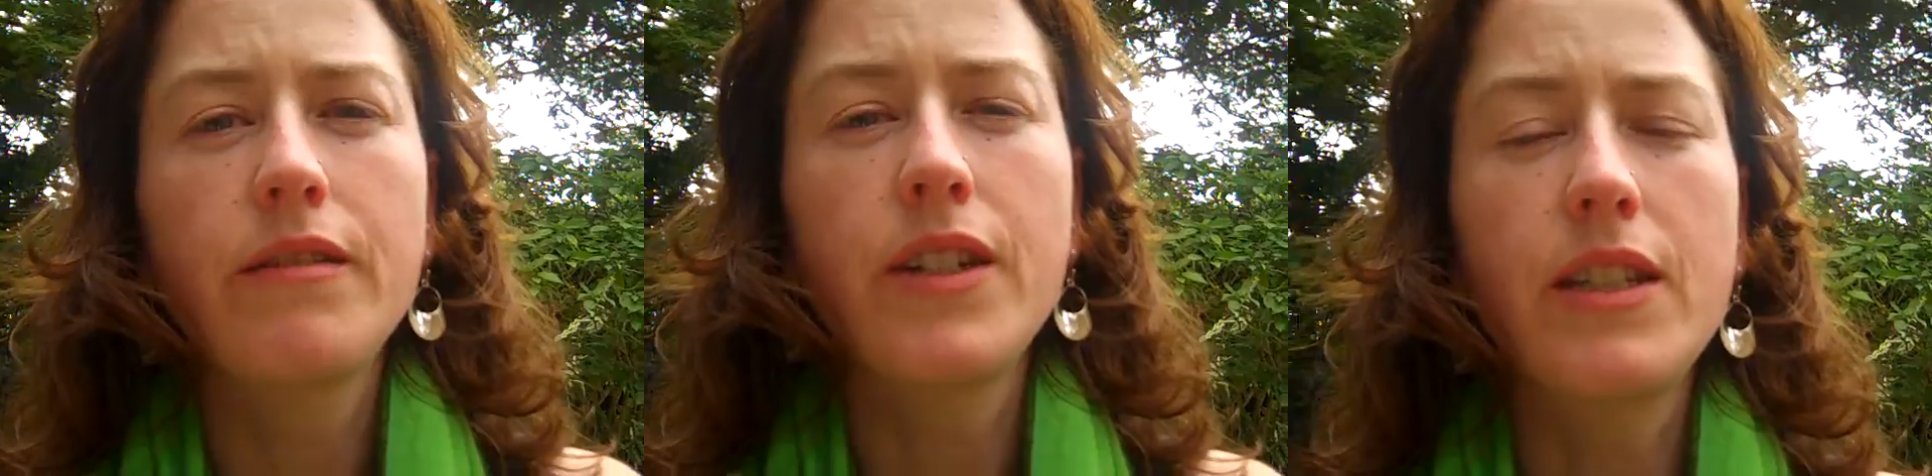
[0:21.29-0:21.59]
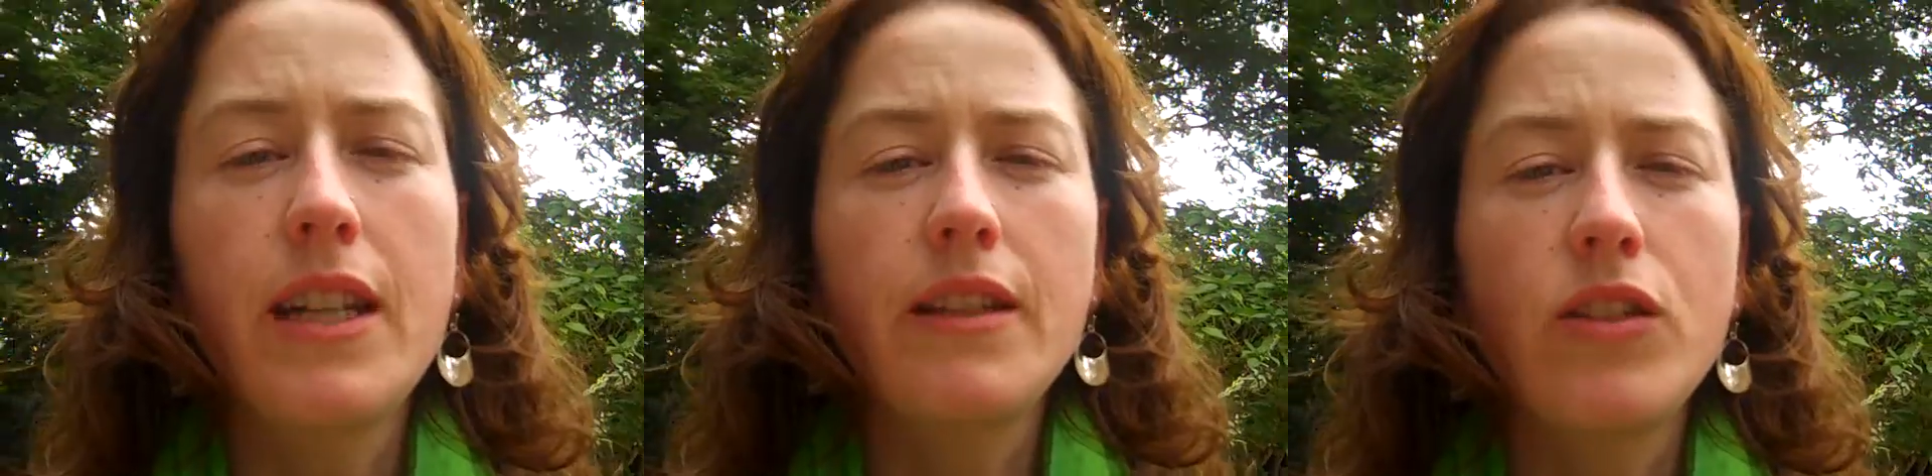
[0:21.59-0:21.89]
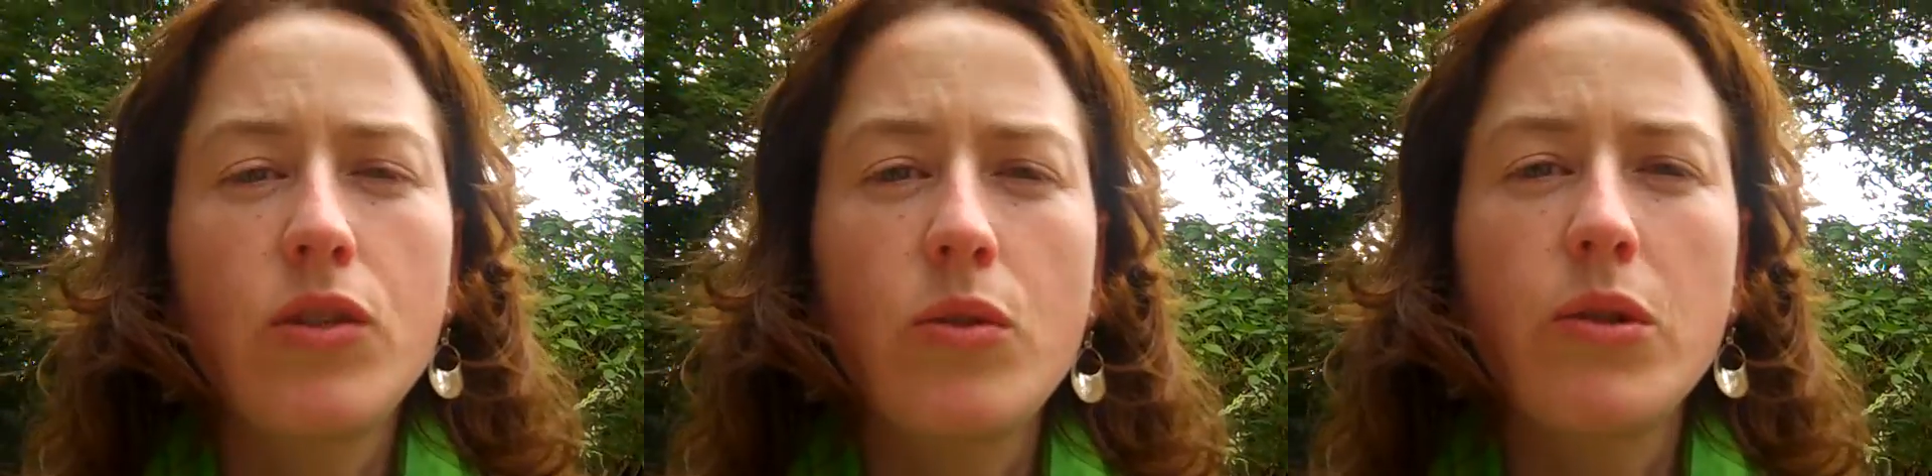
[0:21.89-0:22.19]
firsthand
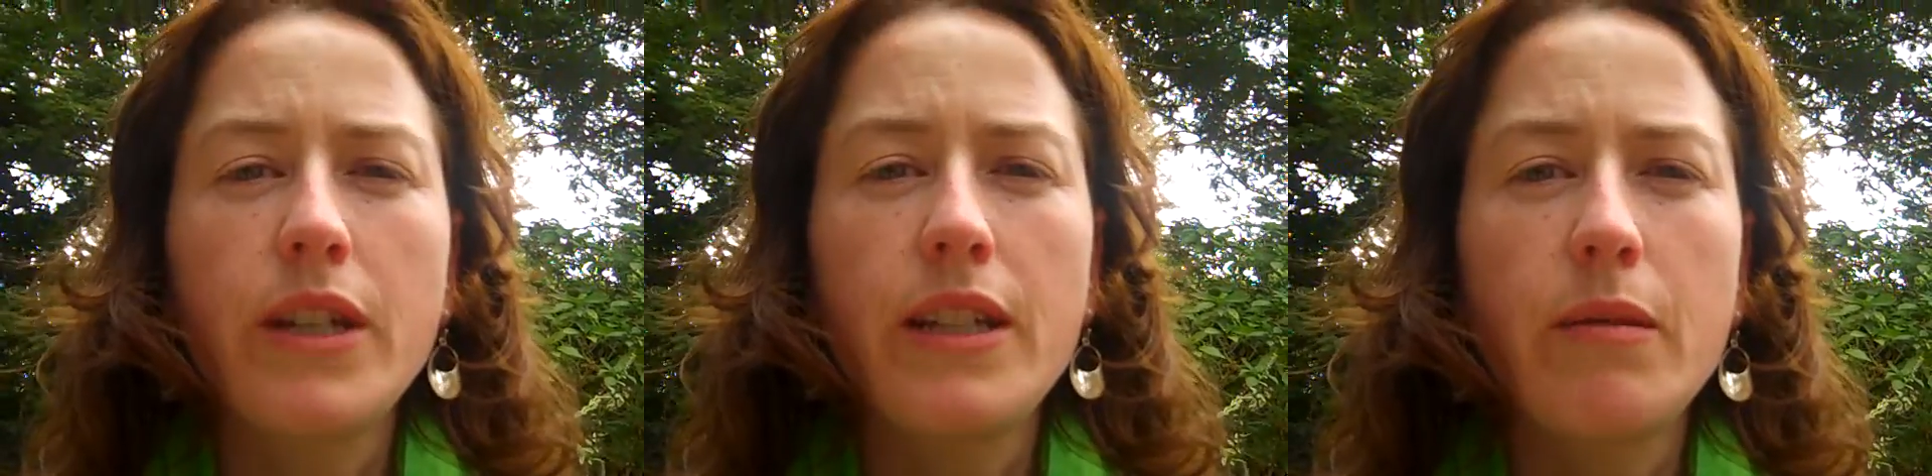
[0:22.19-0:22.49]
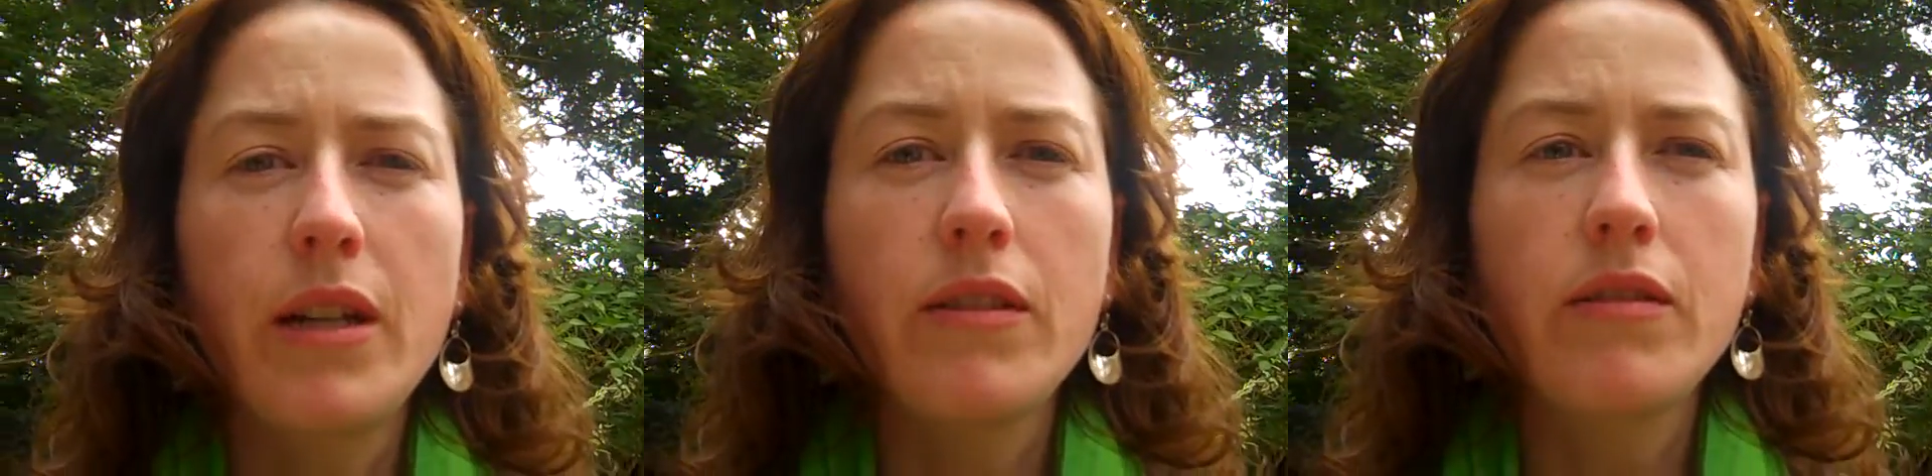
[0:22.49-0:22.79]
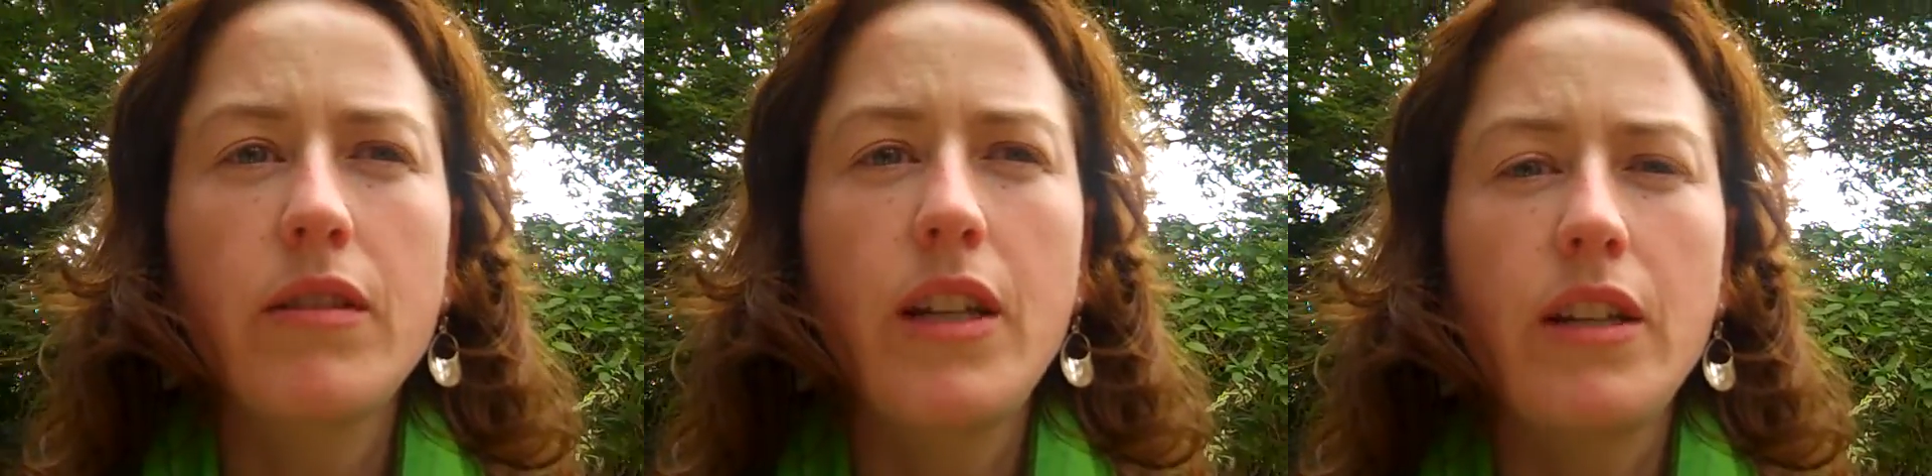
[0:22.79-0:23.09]
the stories about